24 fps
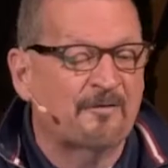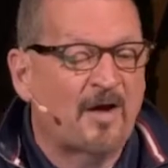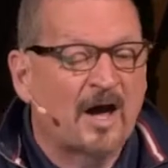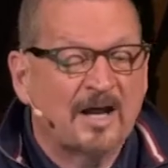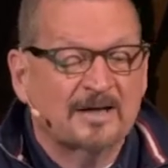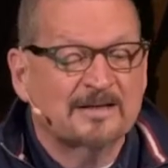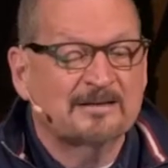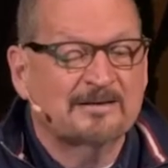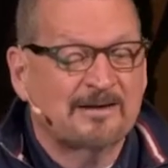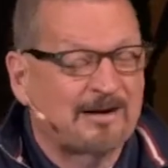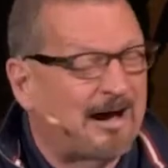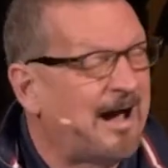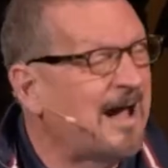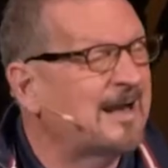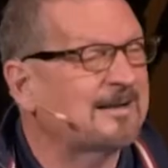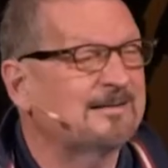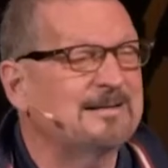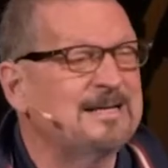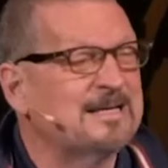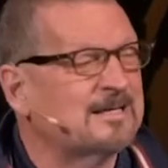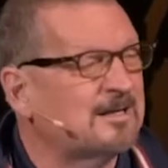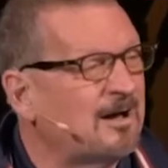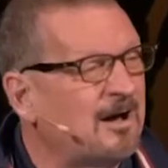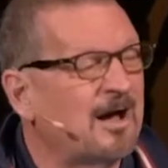of
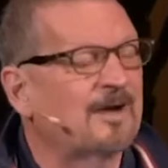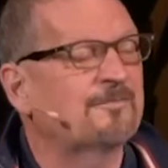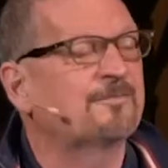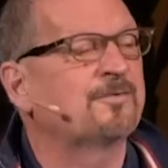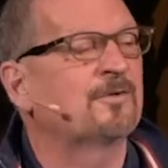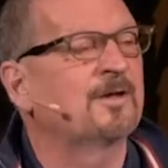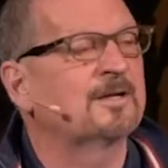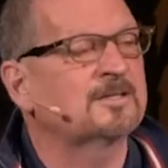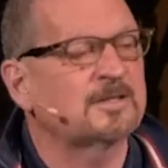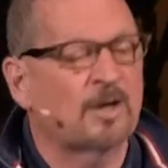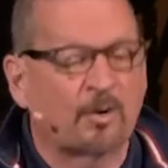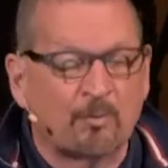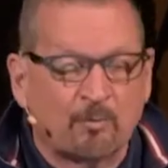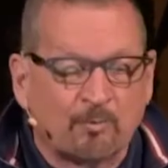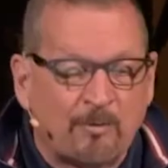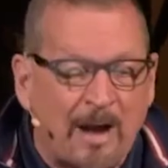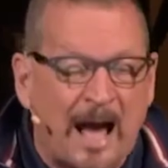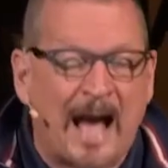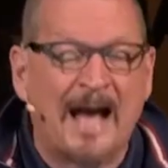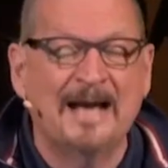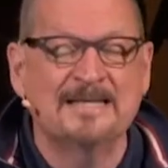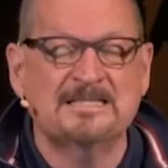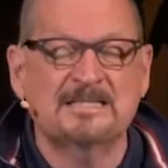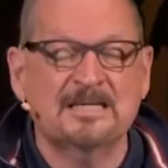ungodly conflict
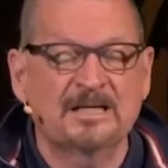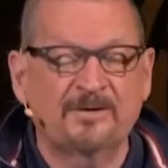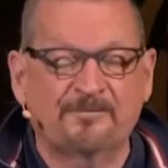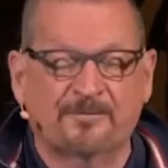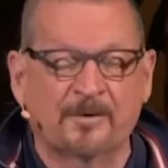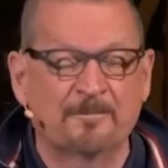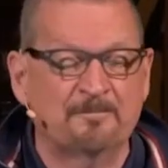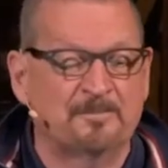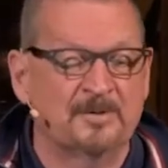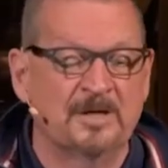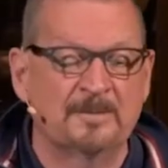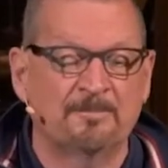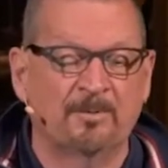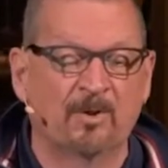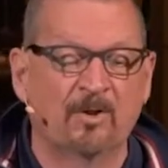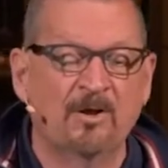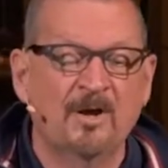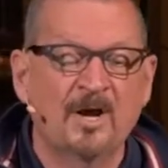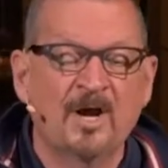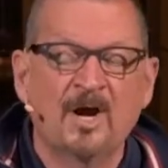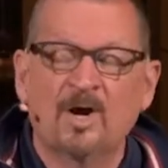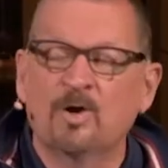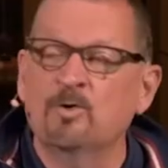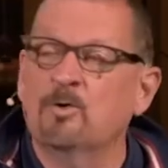arising from
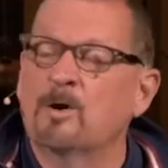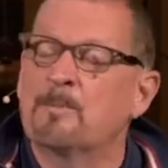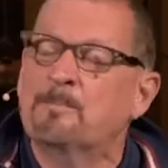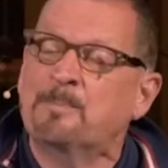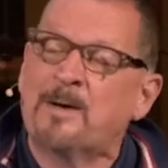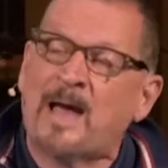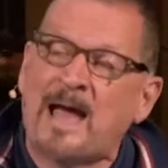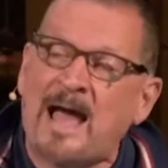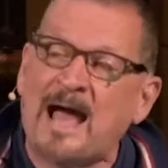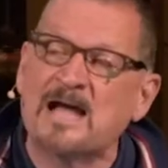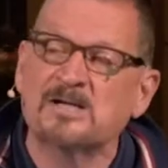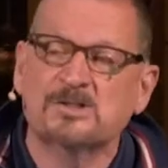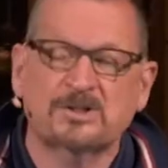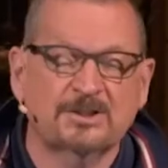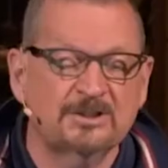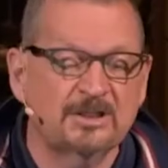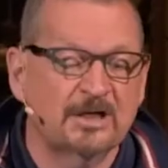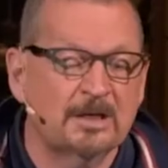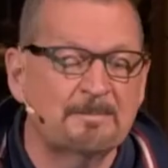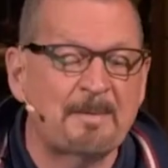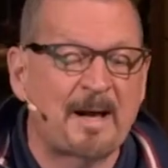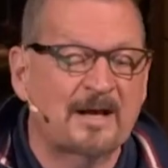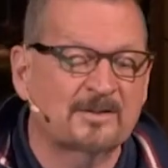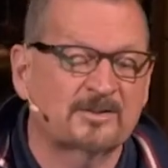people who are
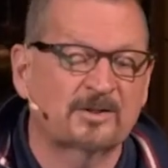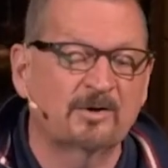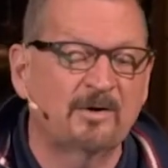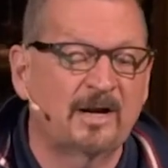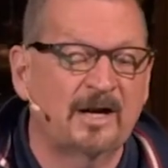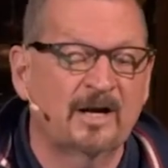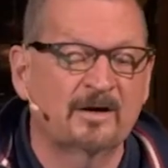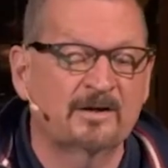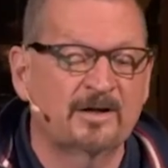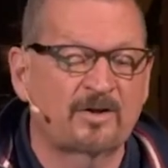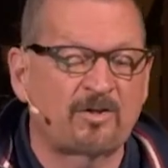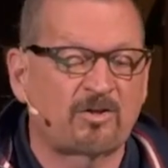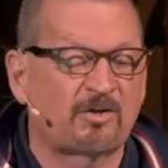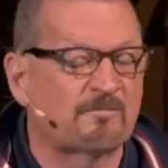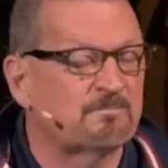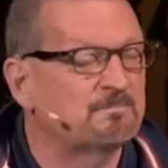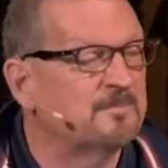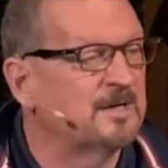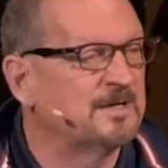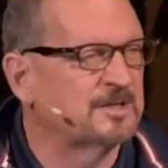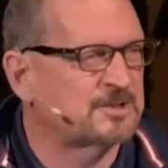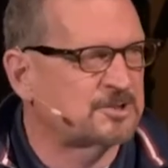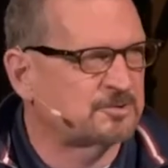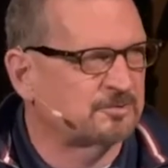passionate about their areas of
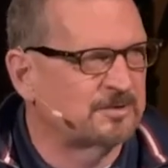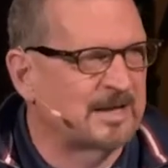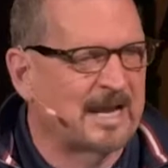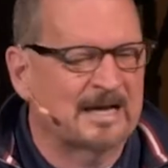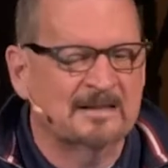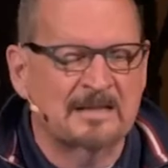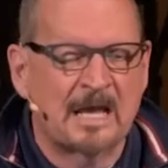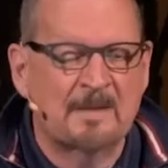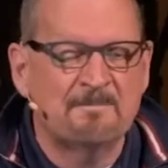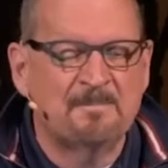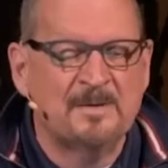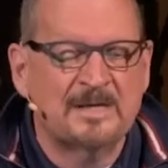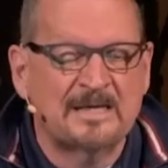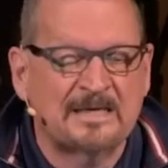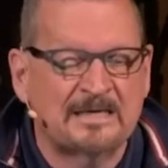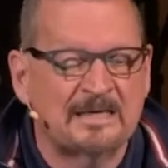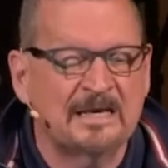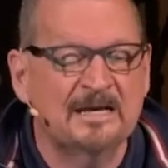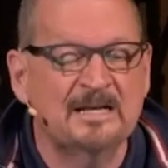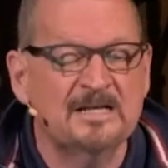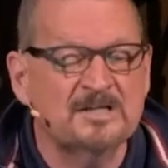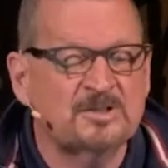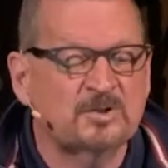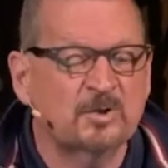ministry, and they
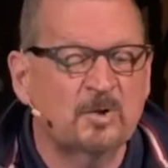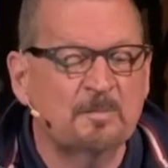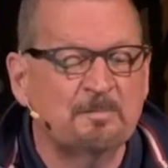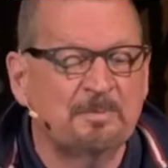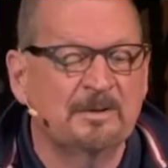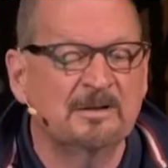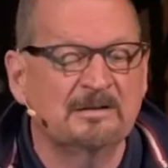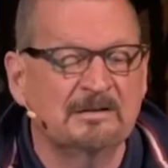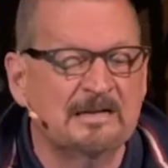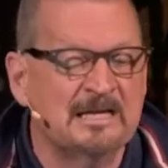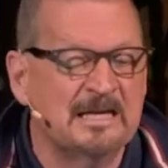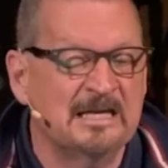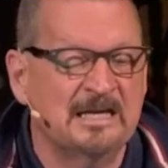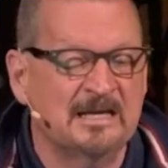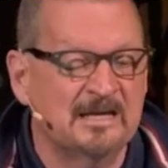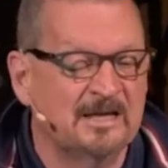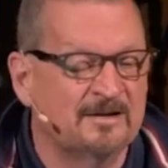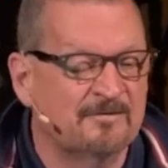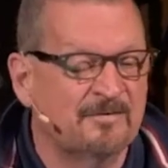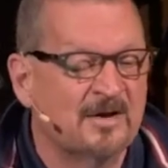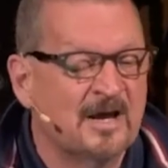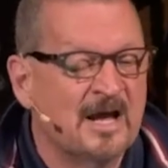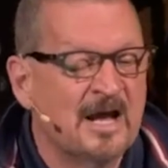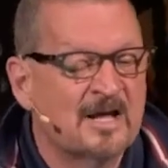begin to believe
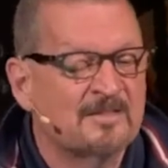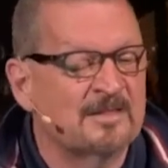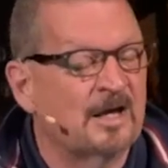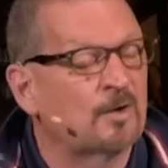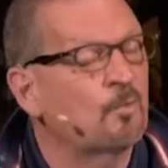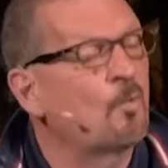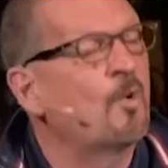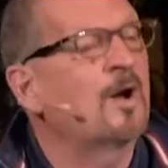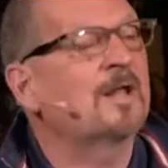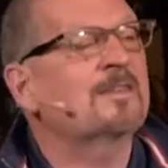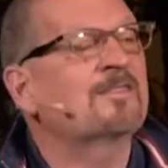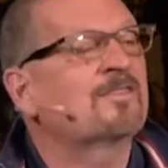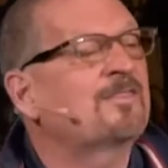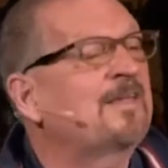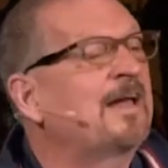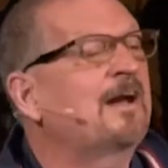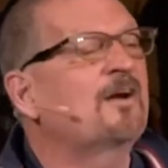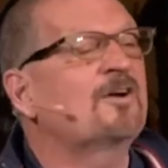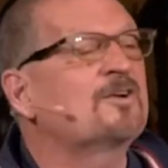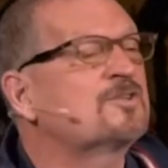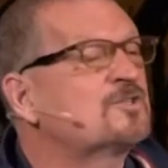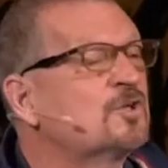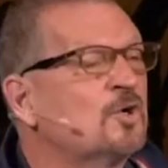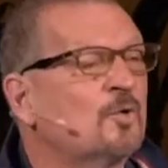believe that what
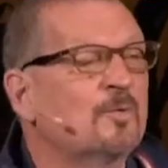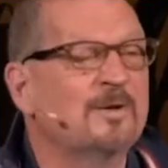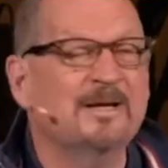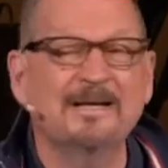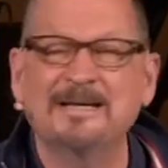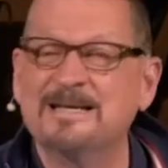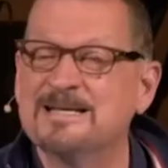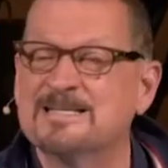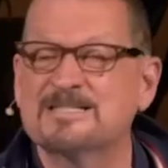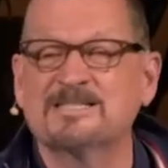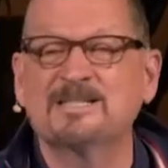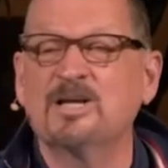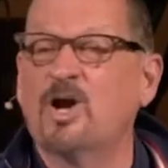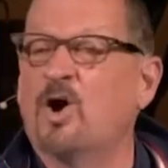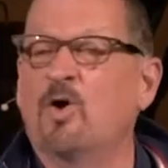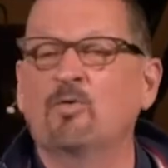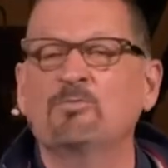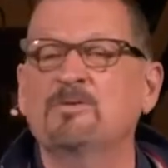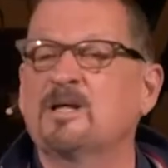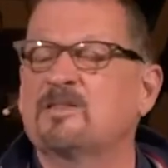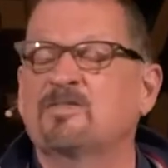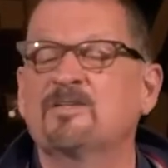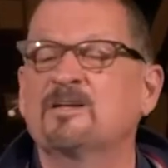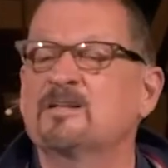they're doing is the
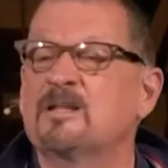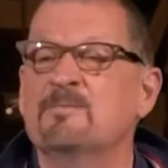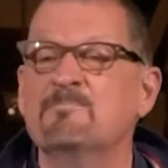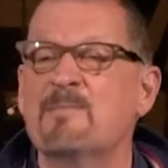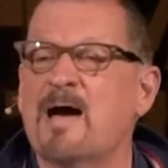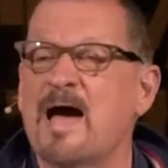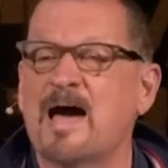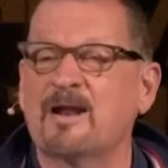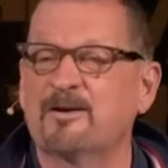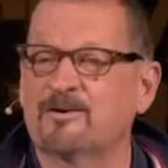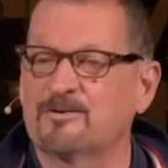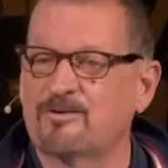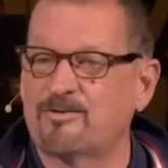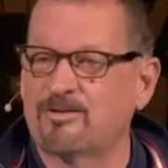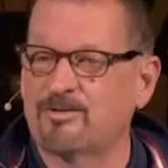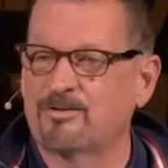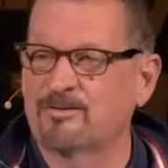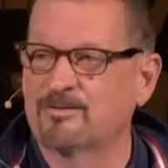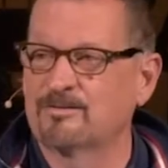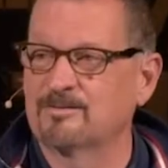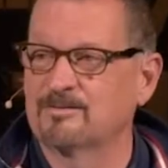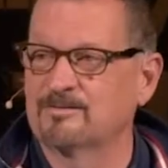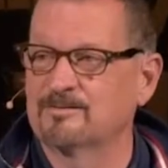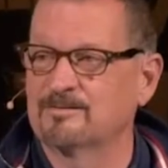only thing that matters.